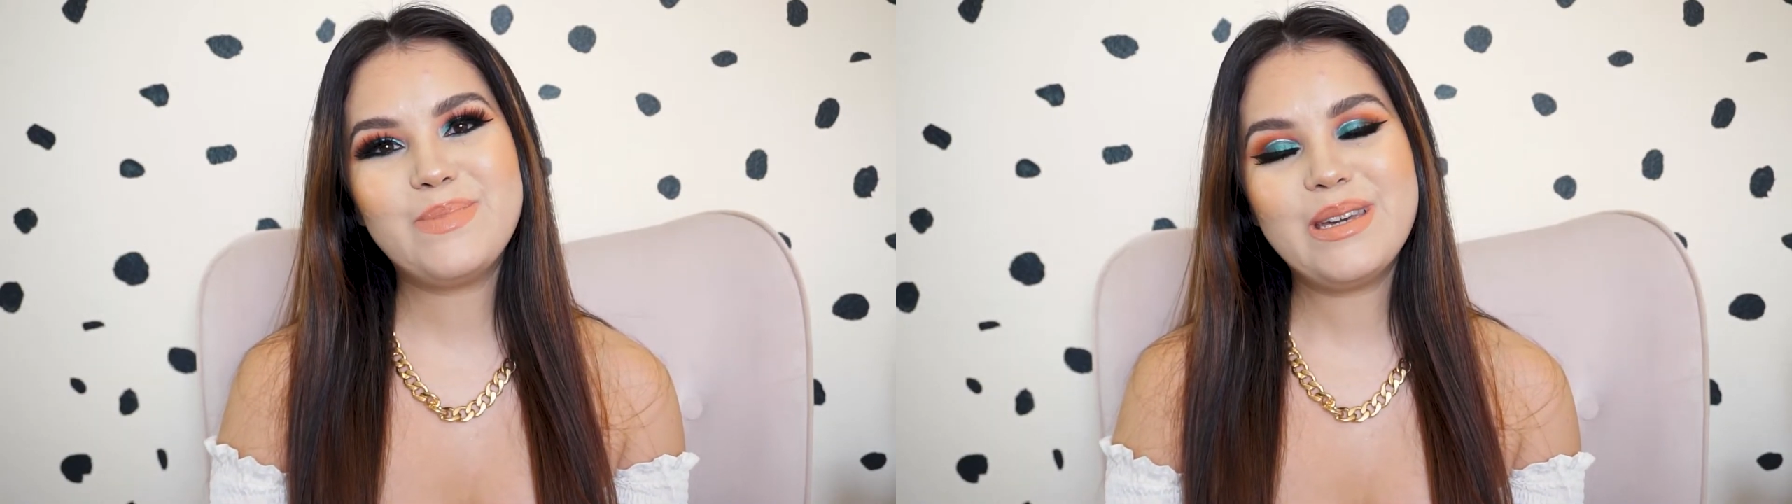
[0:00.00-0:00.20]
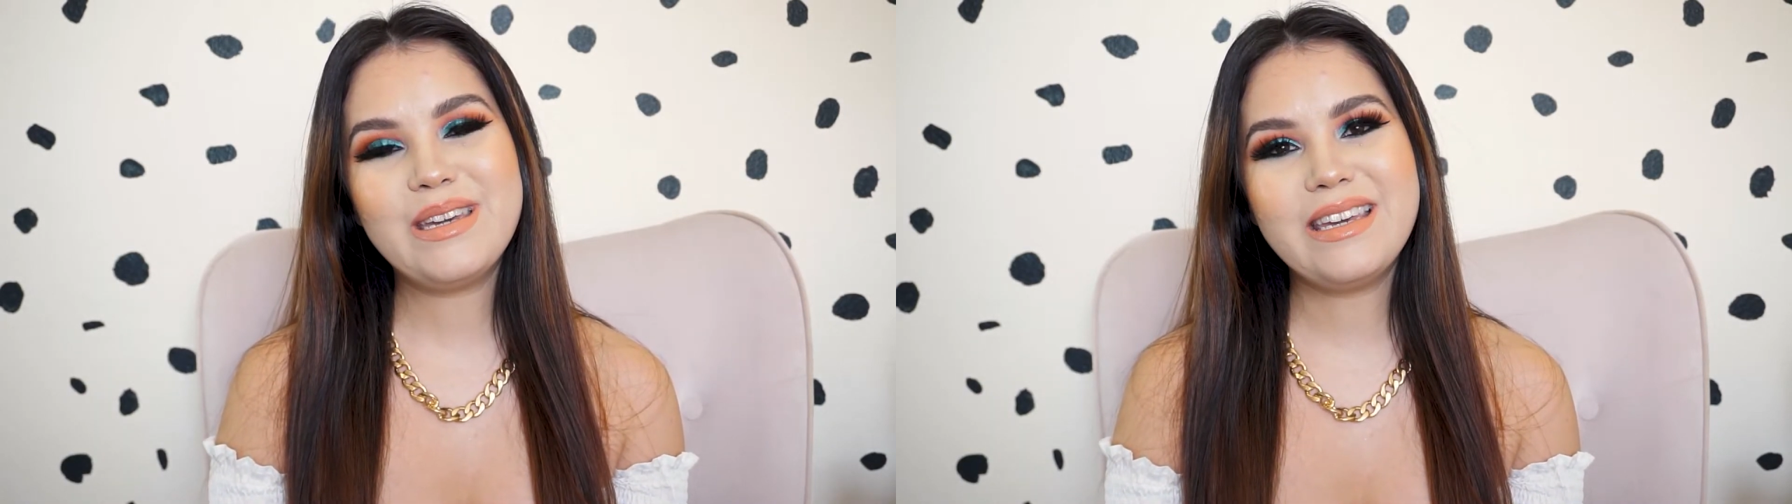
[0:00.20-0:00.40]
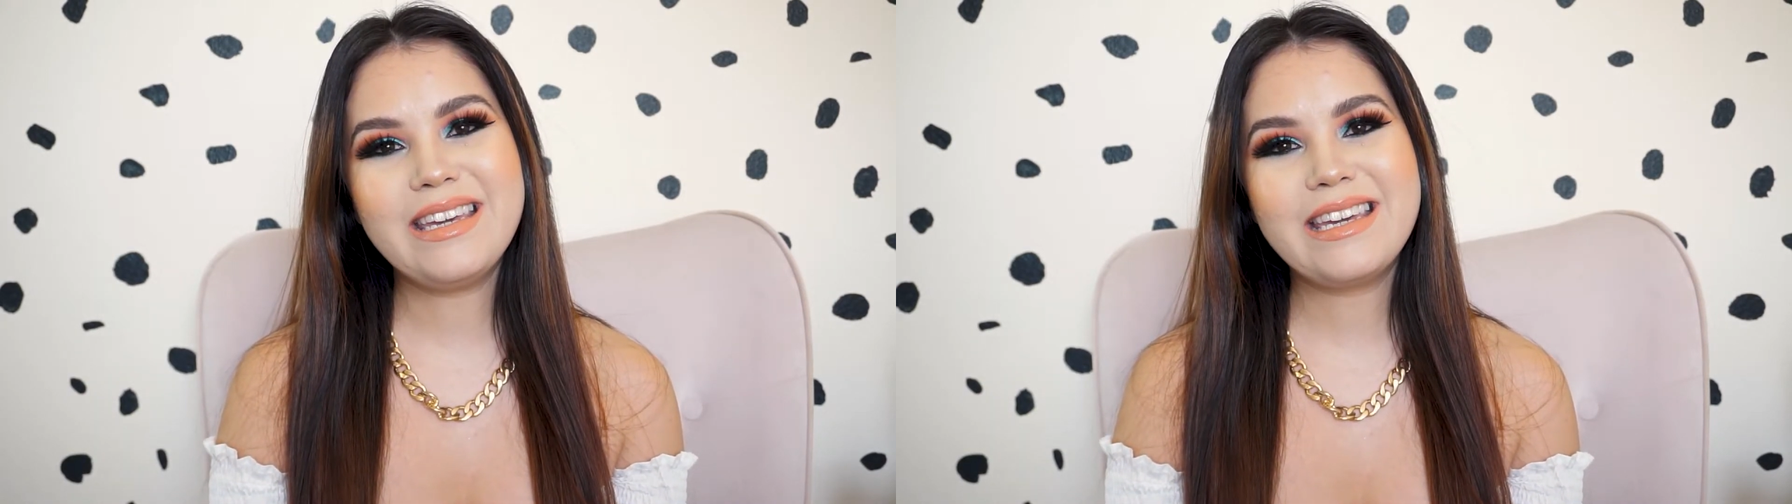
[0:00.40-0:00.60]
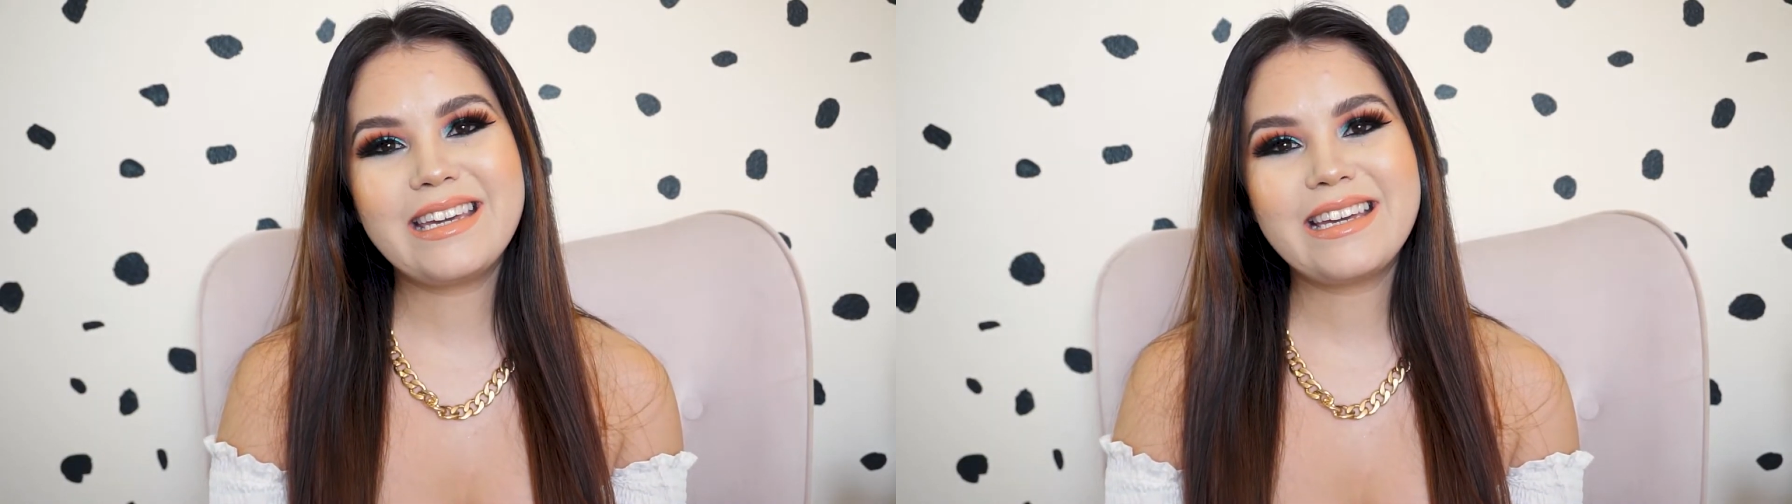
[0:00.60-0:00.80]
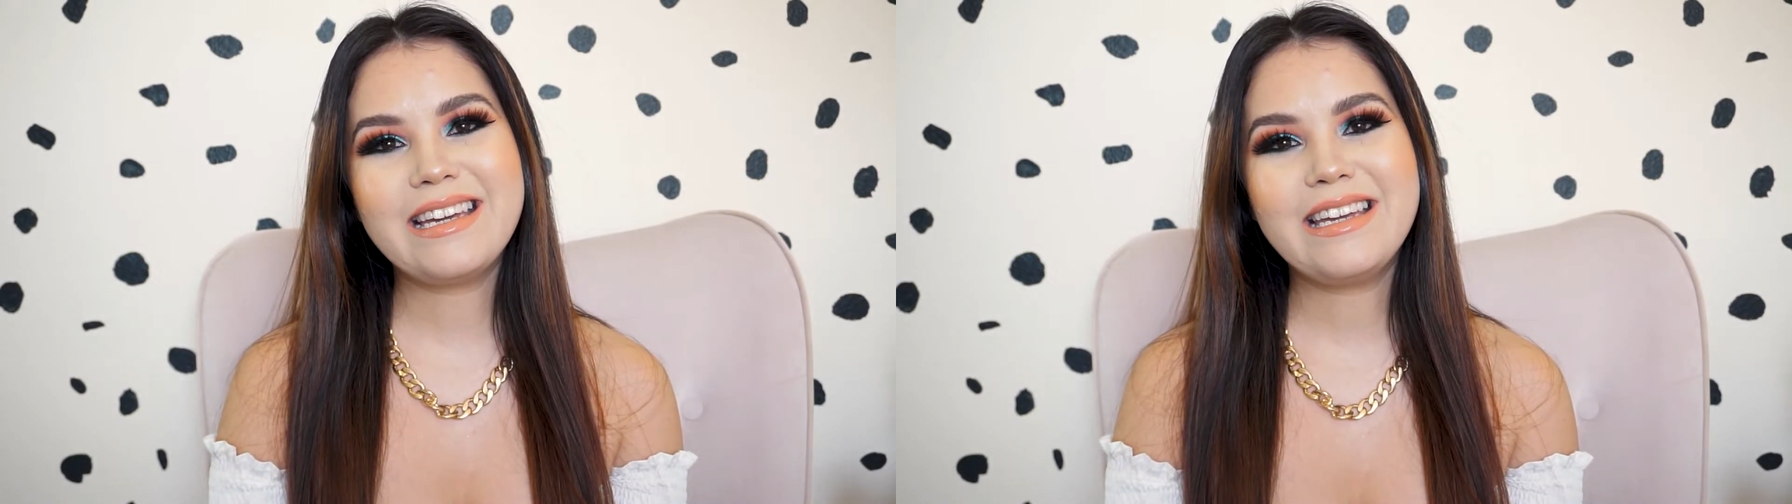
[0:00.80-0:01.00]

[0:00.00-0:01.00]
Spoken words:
being,